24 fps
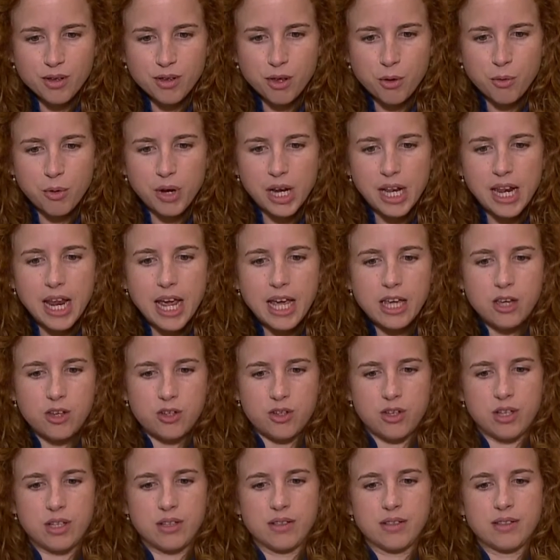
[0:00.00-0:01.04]
the
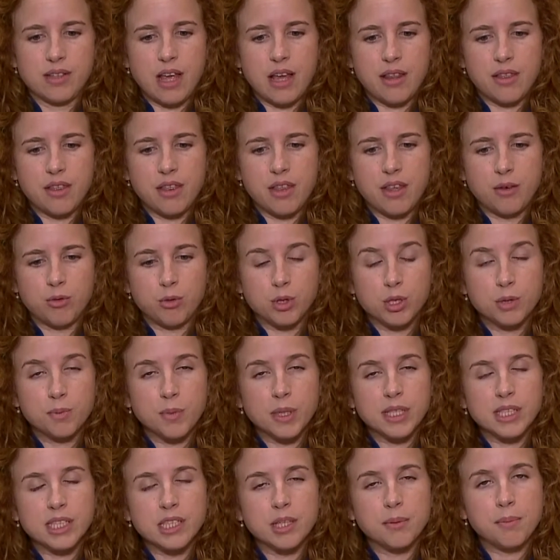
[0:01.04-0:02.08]
relations and the
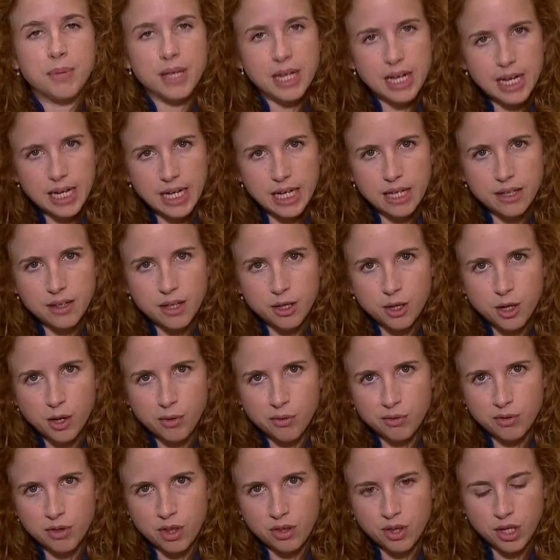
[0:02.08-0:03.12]
responsibility that
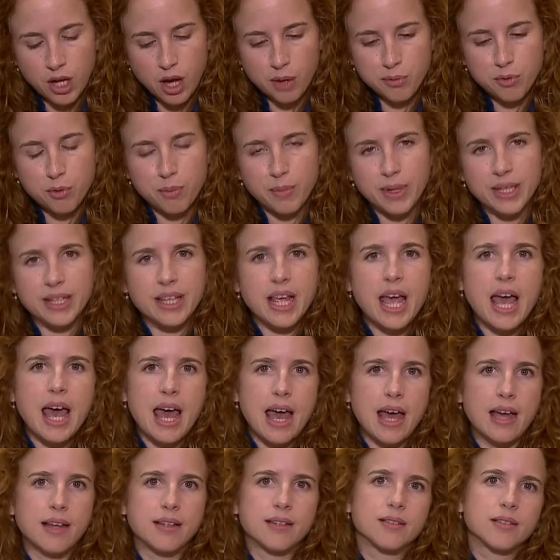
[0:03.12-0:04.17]
the government
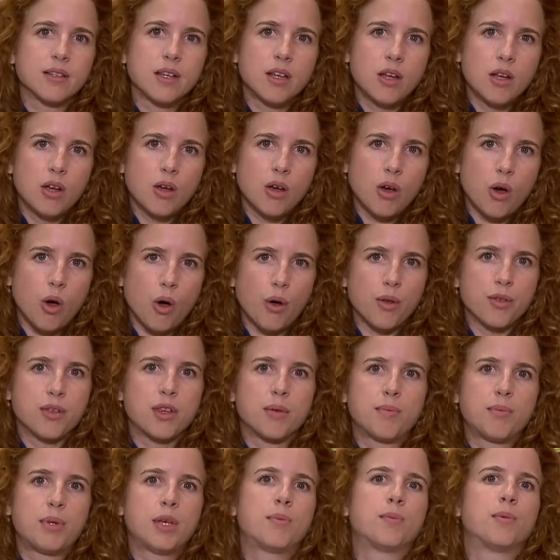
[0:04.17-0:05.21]
has on
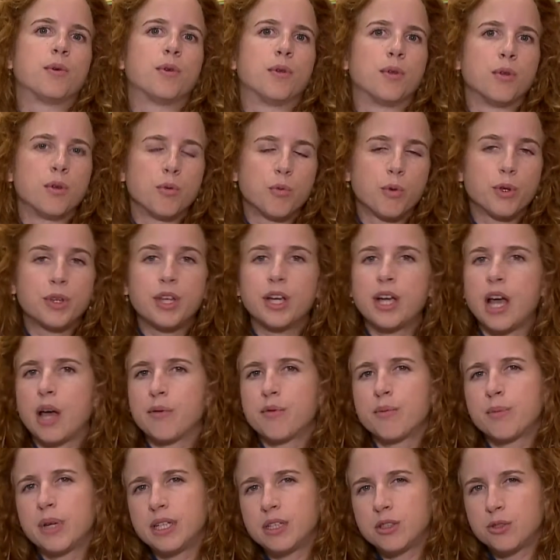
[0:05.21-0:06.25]
the people, what the
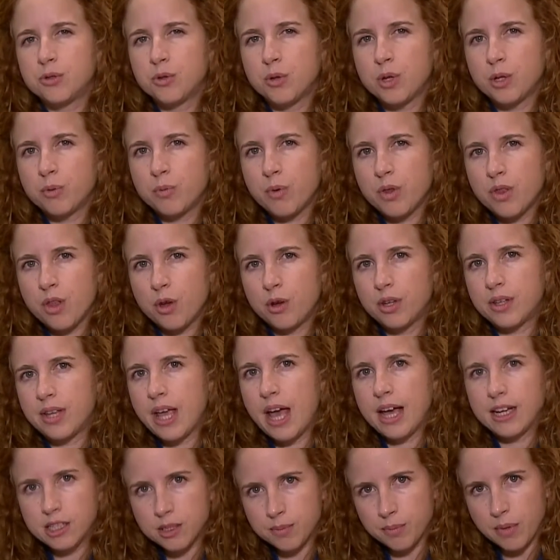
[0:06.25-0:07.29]
government is doing with our
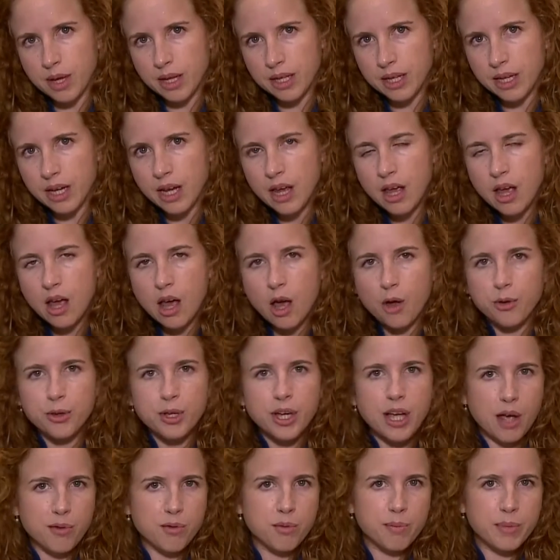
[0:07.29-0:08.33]
tax money, how
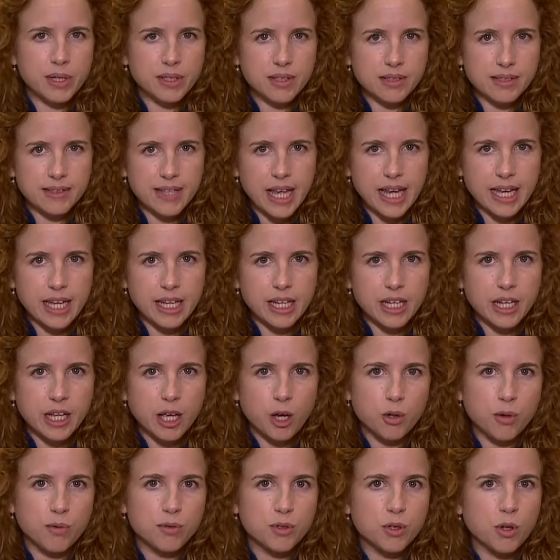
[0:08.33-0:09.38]
the government is taking
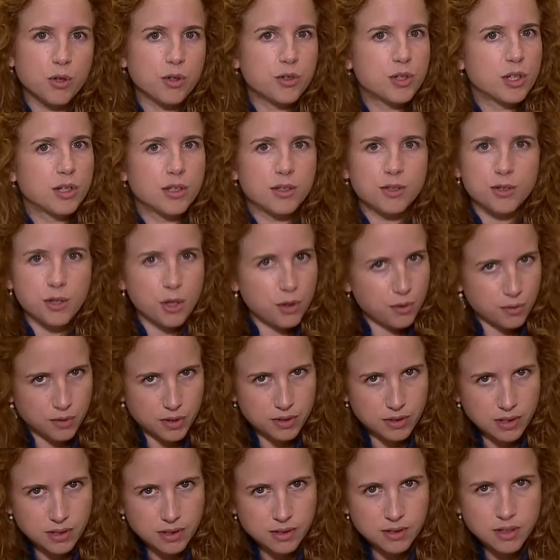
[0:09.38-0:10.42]
care of social
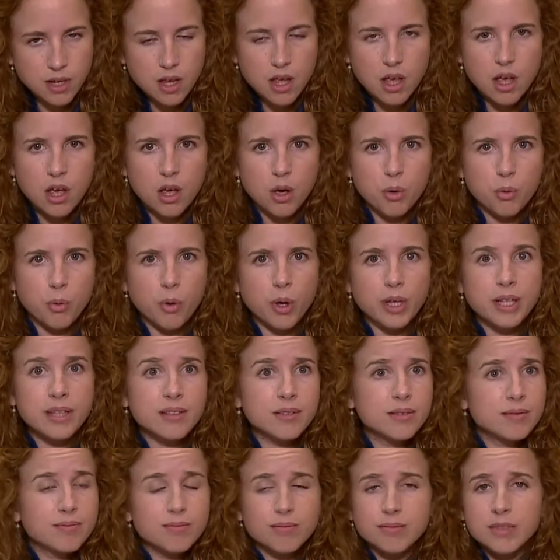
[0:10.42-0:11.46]
services, what
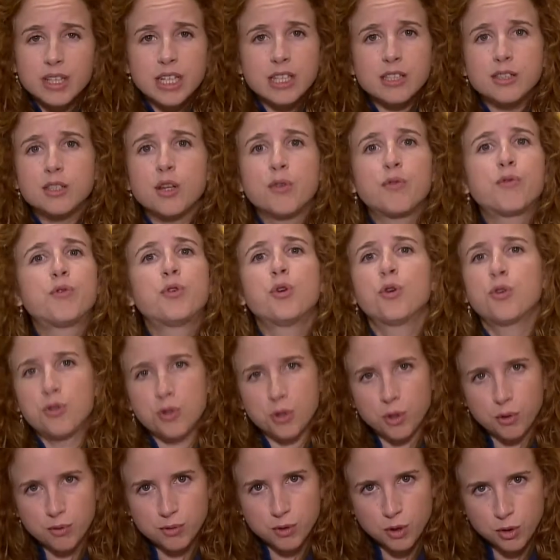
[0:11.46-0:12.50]
is the
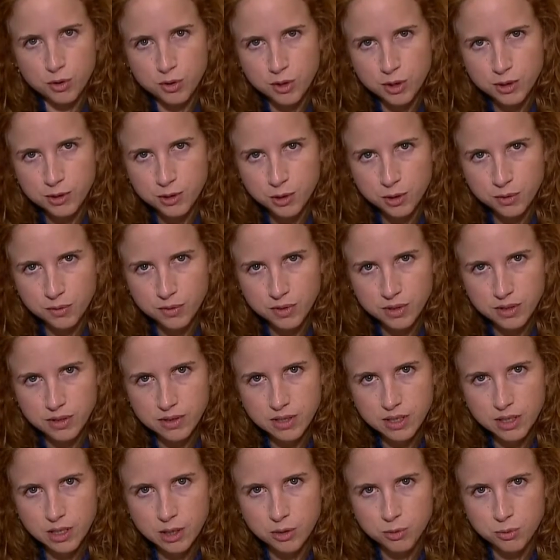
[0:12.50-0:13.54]
future of social
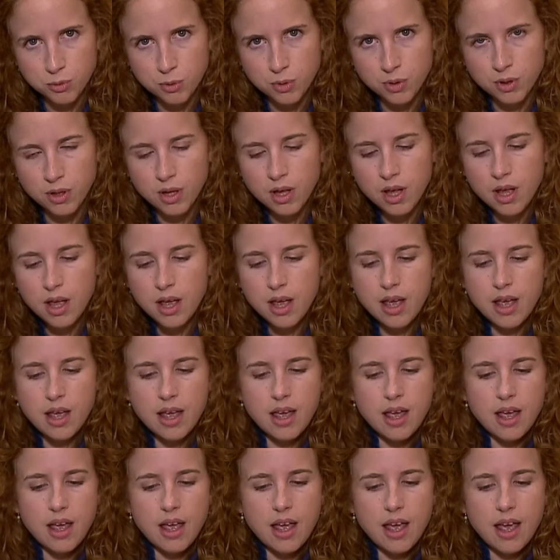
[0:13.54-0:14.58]
services in Israel.
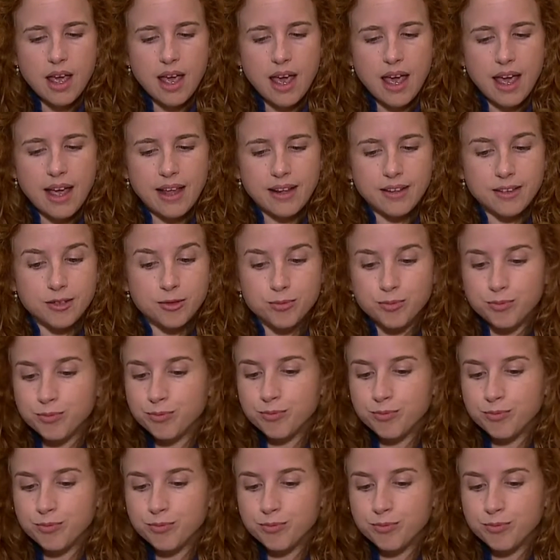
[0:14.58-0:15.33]
And